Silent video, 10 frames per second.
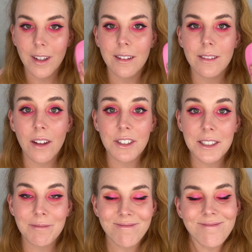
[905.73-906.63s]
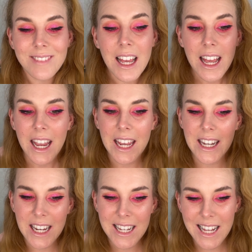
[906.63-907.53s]
Love it.
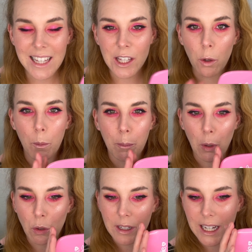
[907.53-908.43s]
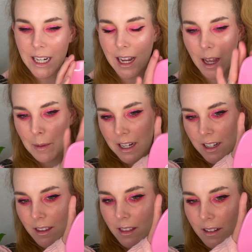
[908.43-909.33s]
It is a little bulky. I
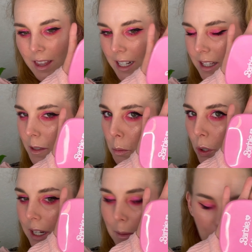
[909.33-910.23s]
mean, that's pretty